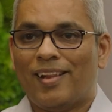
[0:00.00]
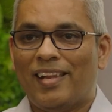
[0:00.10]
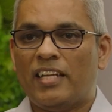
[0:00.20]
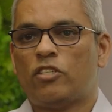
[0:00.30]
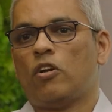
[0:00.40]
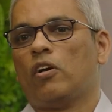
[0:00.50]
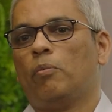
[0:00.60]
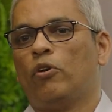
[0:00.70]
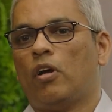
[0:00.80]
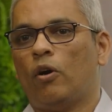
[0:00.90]
Let's talk
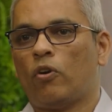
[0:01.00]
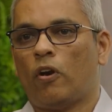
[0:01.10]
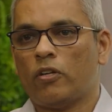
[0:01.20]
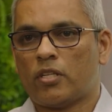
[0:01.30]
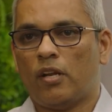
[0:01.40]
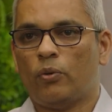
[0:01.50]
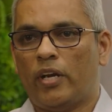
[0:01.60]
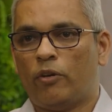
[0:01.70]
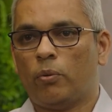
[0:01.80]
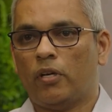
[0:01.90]
about how Cross-Cloud
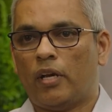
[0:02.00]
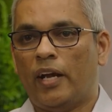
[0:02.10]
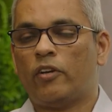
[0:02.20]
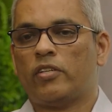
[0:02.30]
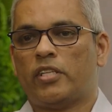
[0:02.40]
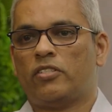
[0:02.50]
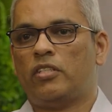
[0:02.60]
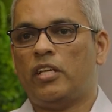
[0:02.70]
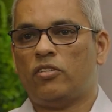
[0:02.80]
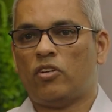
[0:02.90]
Network addresses
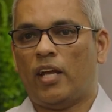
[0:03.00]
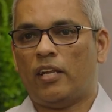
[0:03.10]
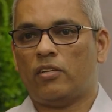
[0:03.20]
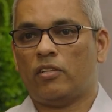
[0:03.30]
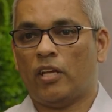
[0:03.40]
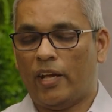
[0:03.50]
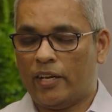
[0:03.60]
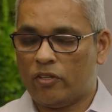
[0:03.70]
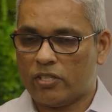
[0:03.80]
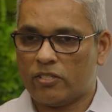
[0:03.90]
these challenge, the,
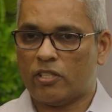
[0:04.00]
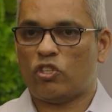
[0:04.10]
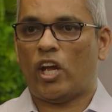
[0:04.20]
addresses the